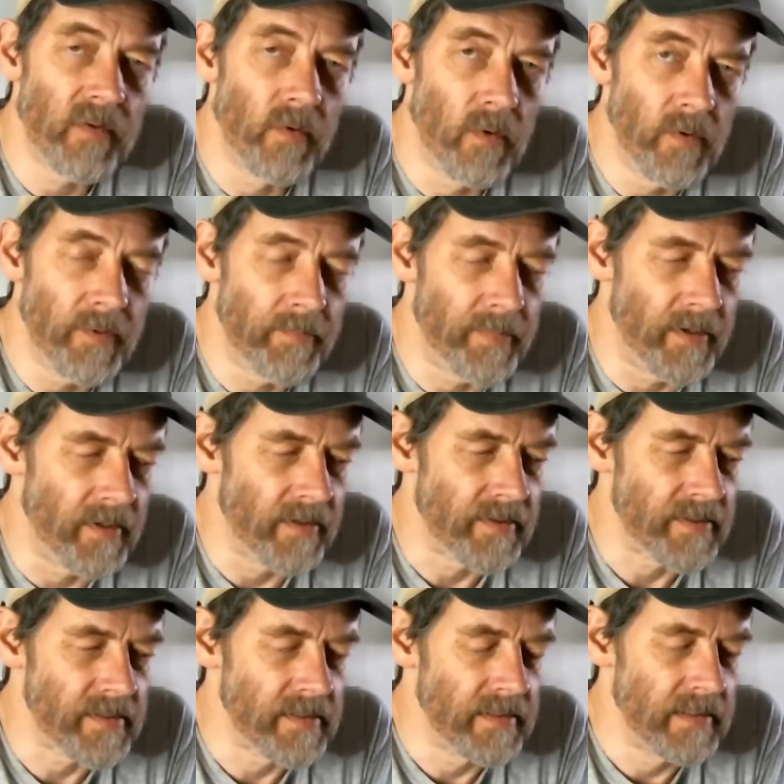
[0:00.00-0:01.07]
all the
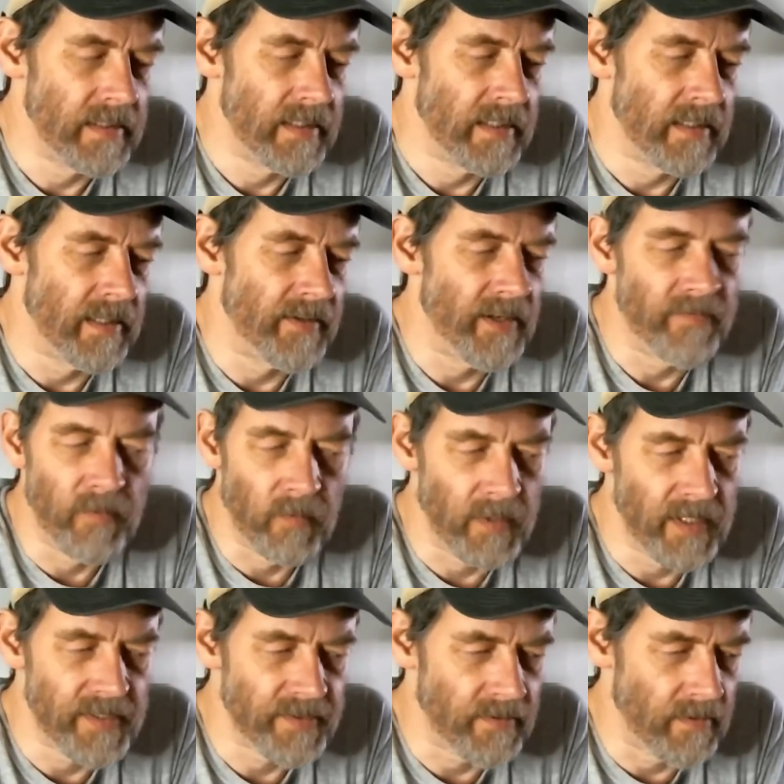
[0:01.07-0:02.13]
parts, and they've
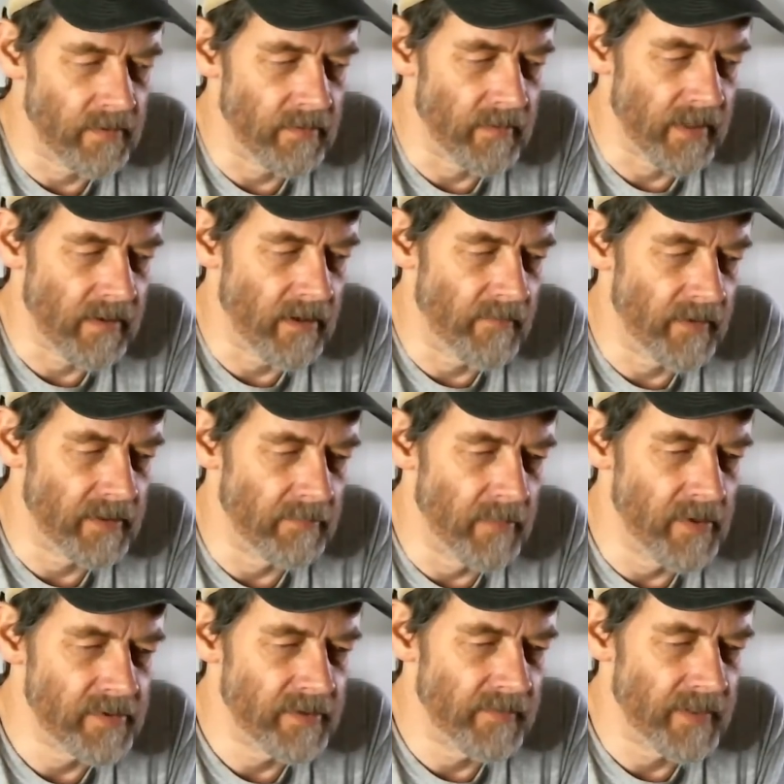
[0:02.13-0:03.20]
already recovered
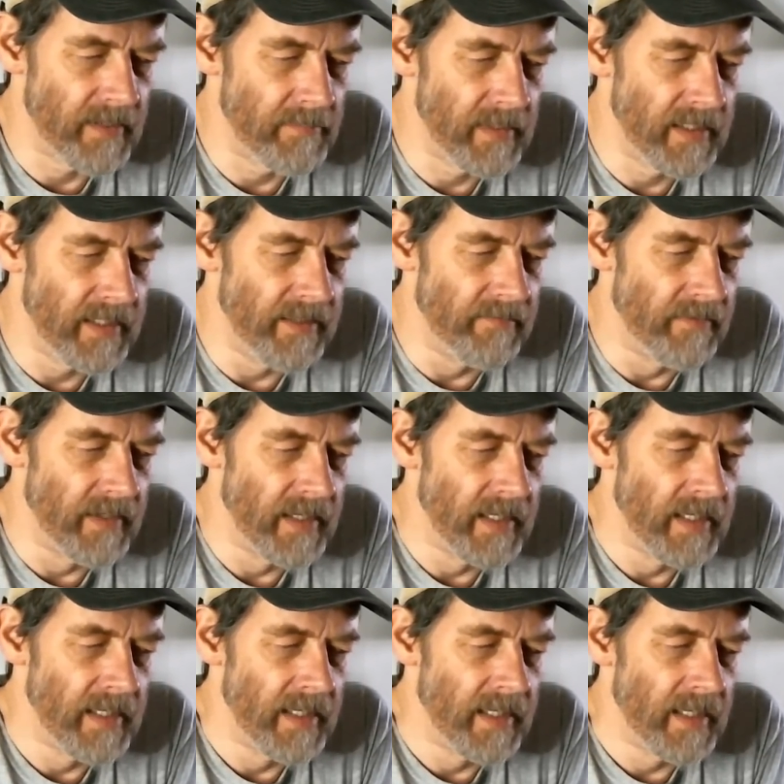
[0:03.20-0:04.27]
most of it, I believe.
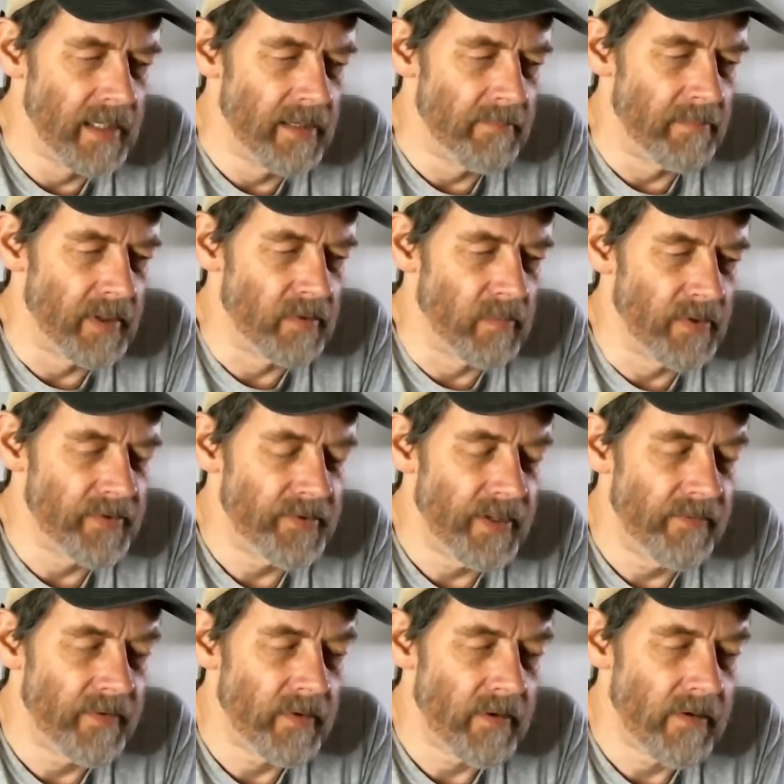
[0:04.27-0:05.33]
But once
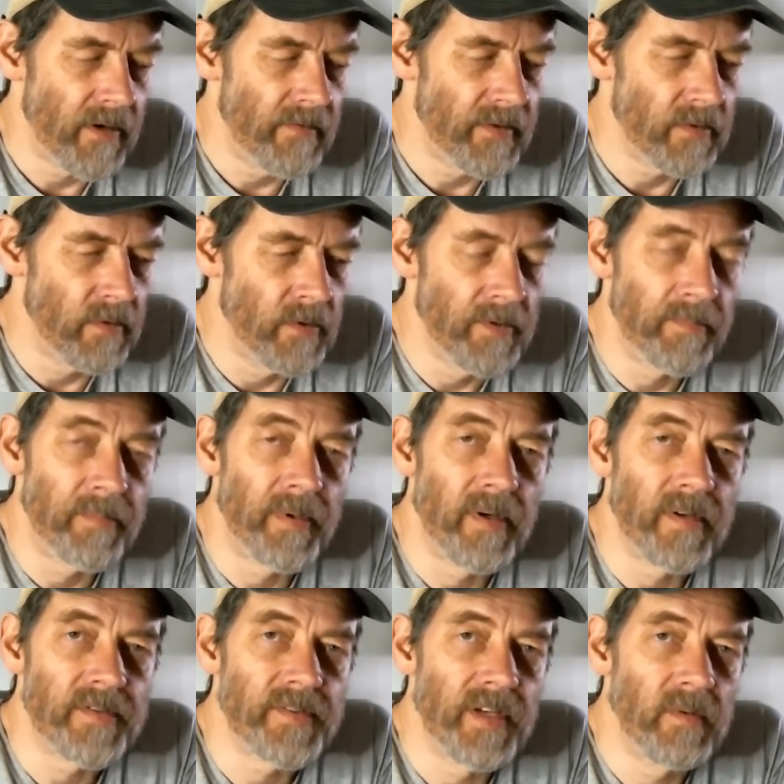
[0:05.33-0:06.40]
they've recovered all the
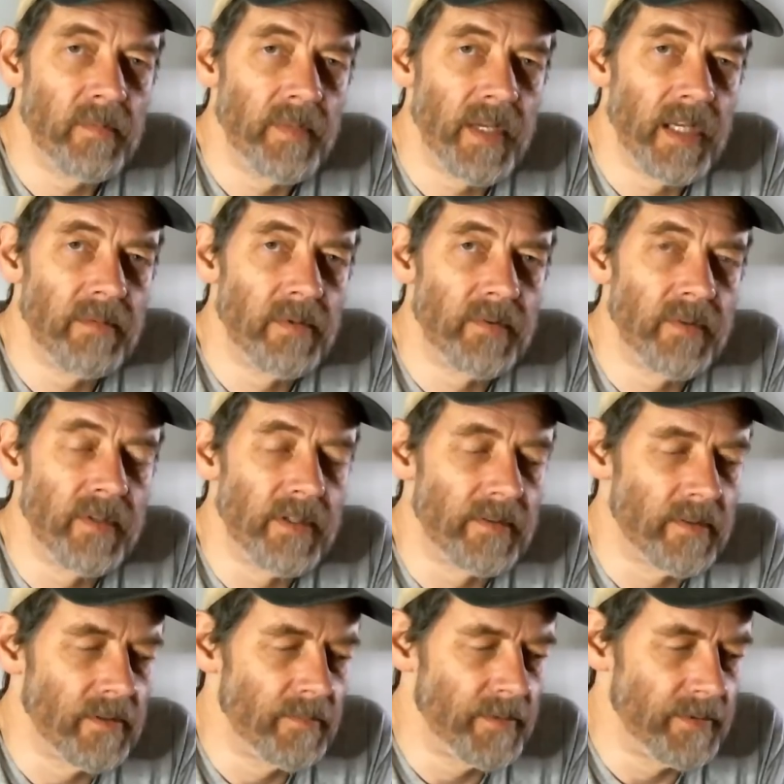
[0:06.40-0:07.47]
parts, they will be able to
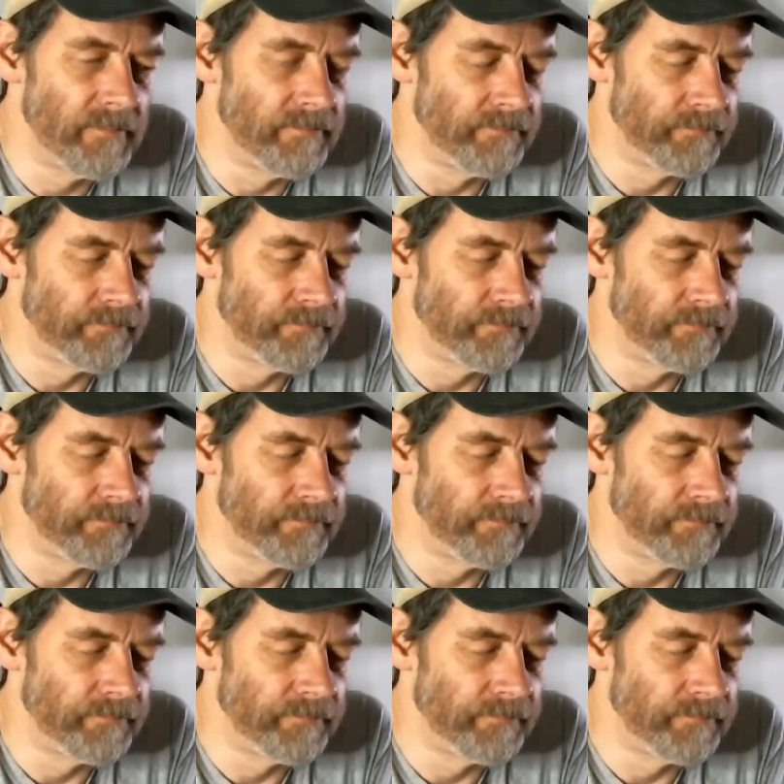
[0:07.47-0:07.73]
determine